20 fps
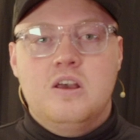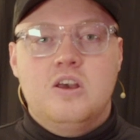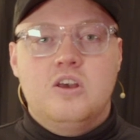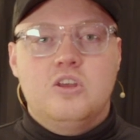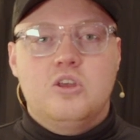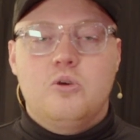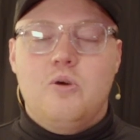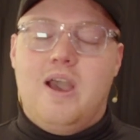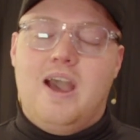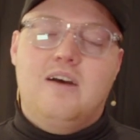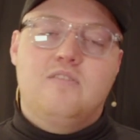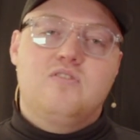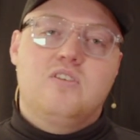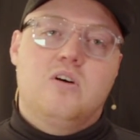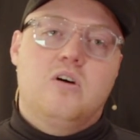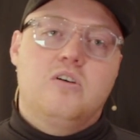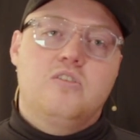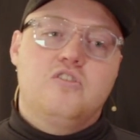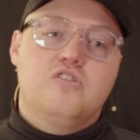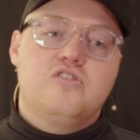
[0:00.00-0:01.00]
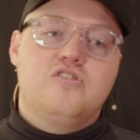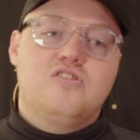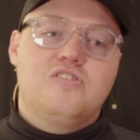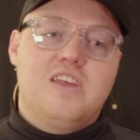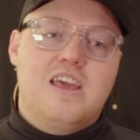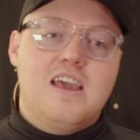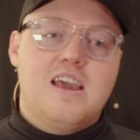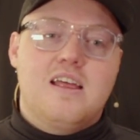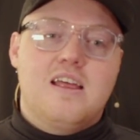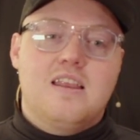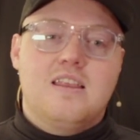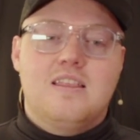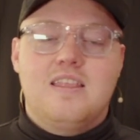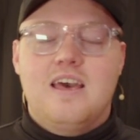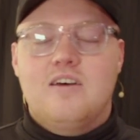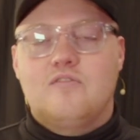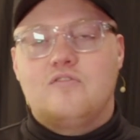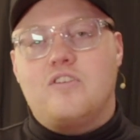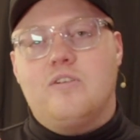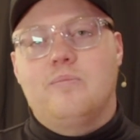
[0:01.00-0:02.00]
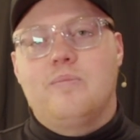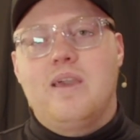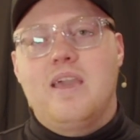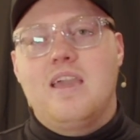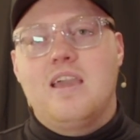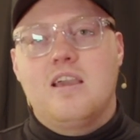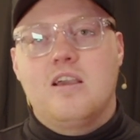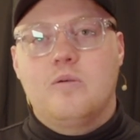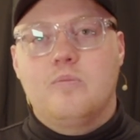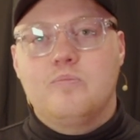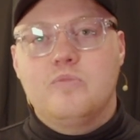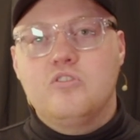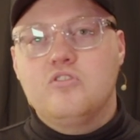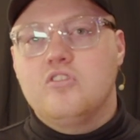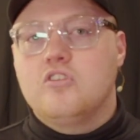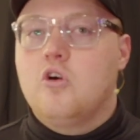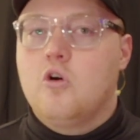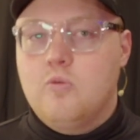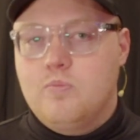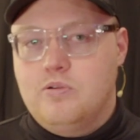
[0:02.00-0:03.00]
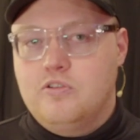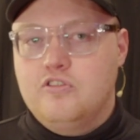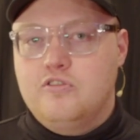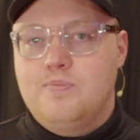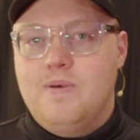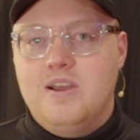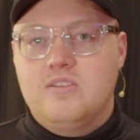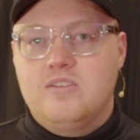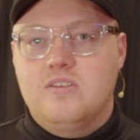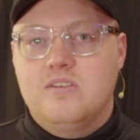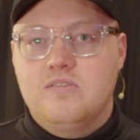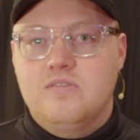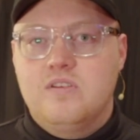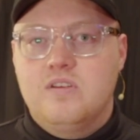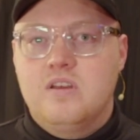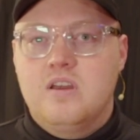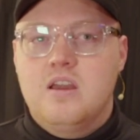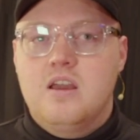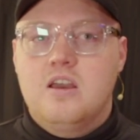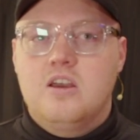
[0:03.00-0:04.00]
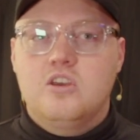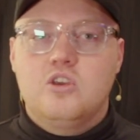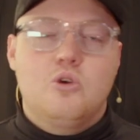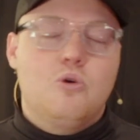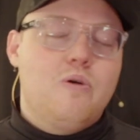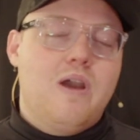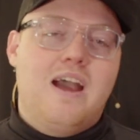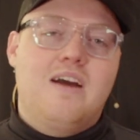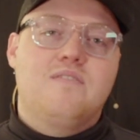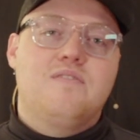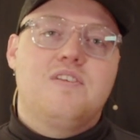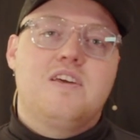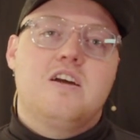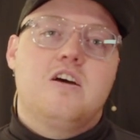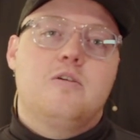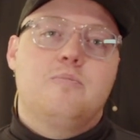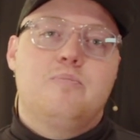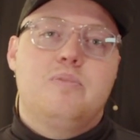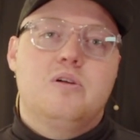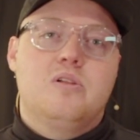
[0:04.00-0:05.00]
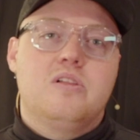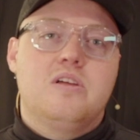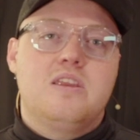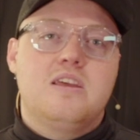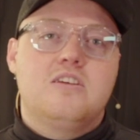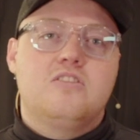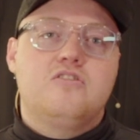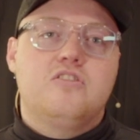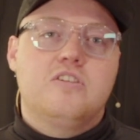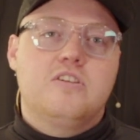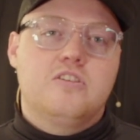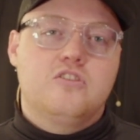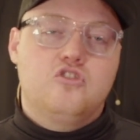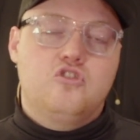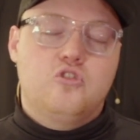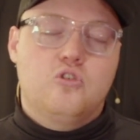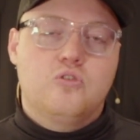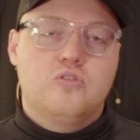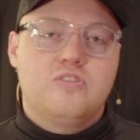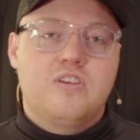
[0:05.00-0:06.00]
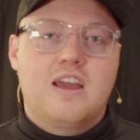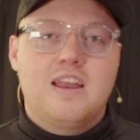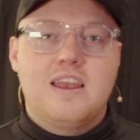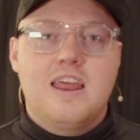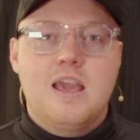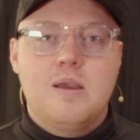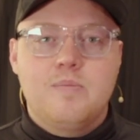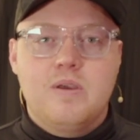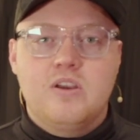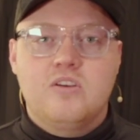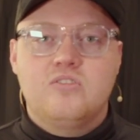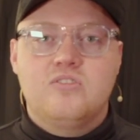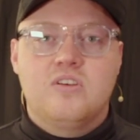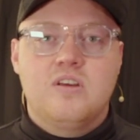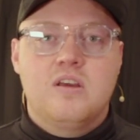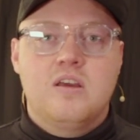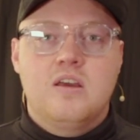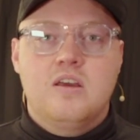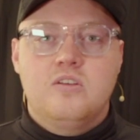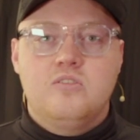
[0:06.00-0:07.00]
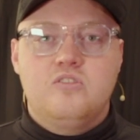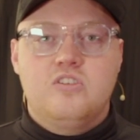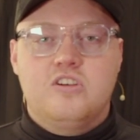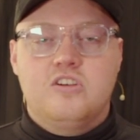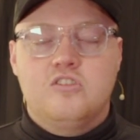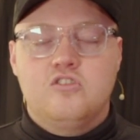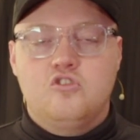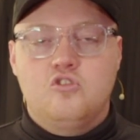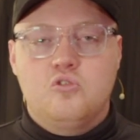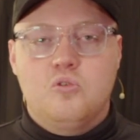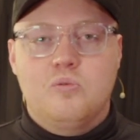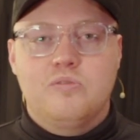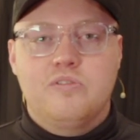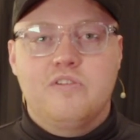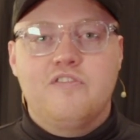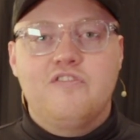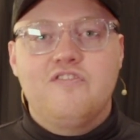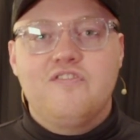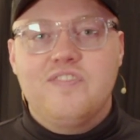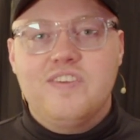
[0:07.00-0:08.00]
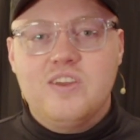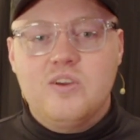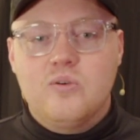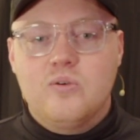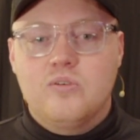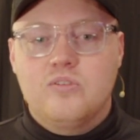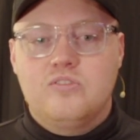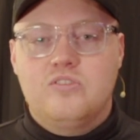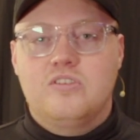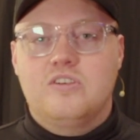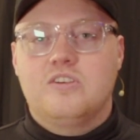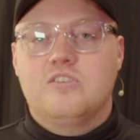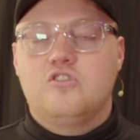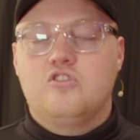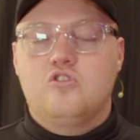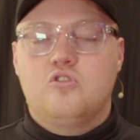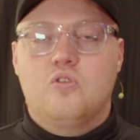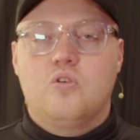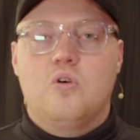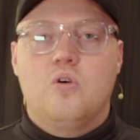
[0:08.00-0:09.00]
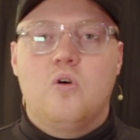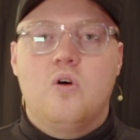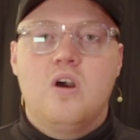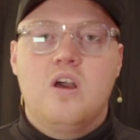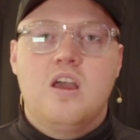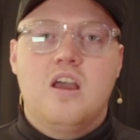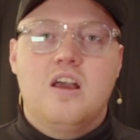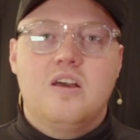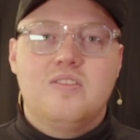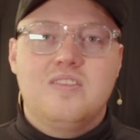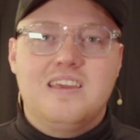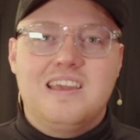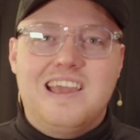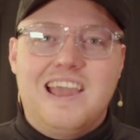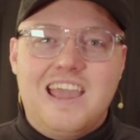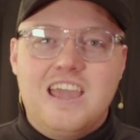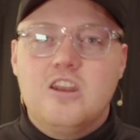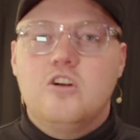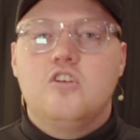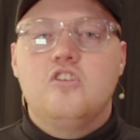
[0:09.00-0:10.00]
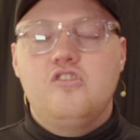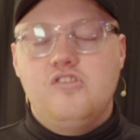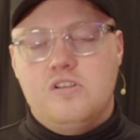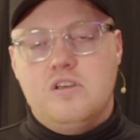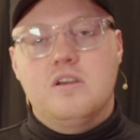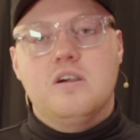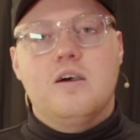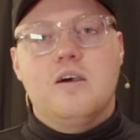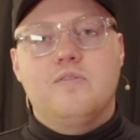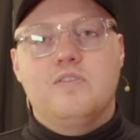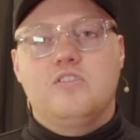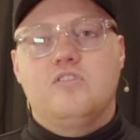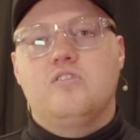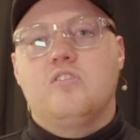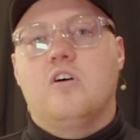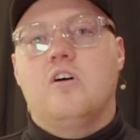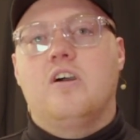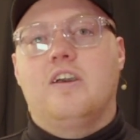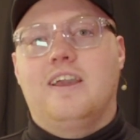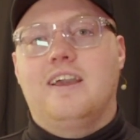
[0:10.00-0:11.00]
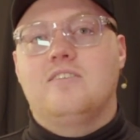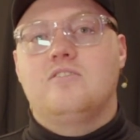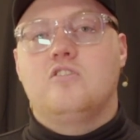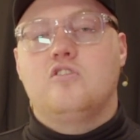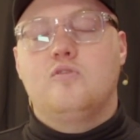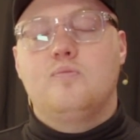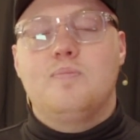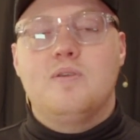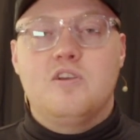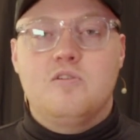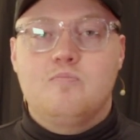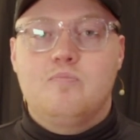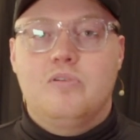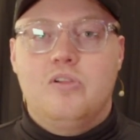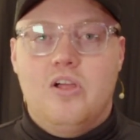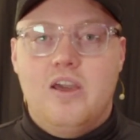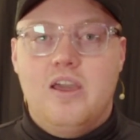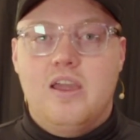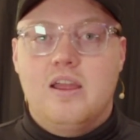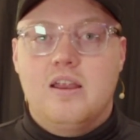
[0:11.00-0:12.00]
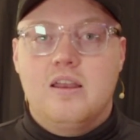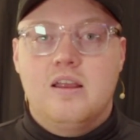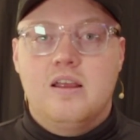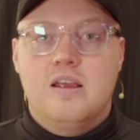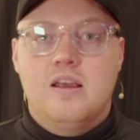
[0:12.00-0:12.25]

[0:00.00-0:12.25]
You have to understand that from a musical perspective, you have the ability to control dynamics, to control the feel, to control the energy of a song as it's being played.